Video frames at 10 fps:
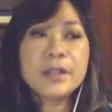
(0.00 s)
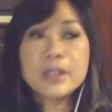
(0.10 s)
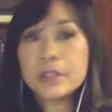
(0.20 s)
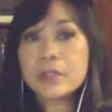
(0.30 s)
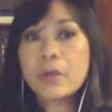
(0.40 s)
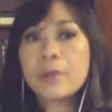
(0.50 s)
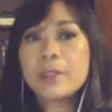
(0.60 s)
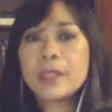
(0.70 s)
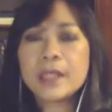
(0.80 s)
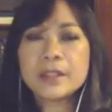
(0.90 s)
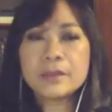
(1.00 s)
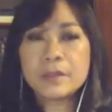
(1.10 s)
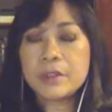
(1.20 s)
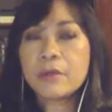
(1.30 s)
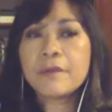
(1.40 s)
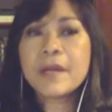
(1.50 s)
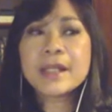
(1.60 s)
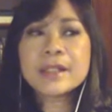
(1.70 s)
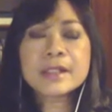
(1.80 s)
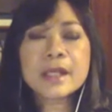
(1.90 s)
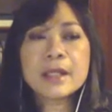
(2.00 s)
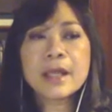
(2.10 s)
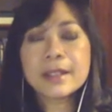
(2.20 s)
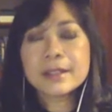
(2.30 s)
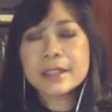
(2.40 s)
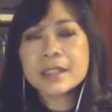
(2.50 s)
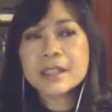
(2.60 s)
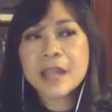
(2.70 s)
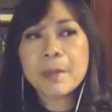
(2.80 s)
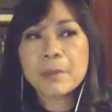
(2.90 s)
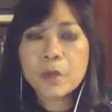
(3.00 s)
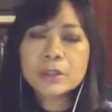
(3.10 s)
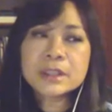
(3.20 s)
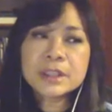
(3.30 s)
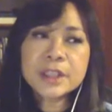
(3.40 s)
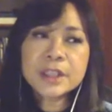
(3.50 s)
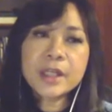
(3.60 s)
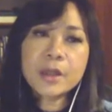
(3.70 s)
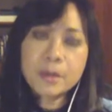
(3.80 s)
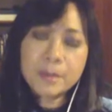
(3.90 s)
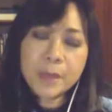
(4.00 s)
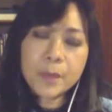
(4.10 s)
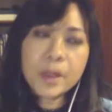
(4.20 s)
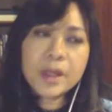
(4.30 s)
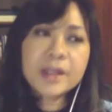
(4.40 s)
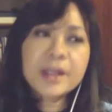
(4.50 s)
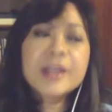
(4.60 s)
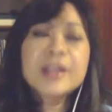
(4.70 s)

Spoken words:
You need to communicate it with your friends that at this time I'm concentrating on my work,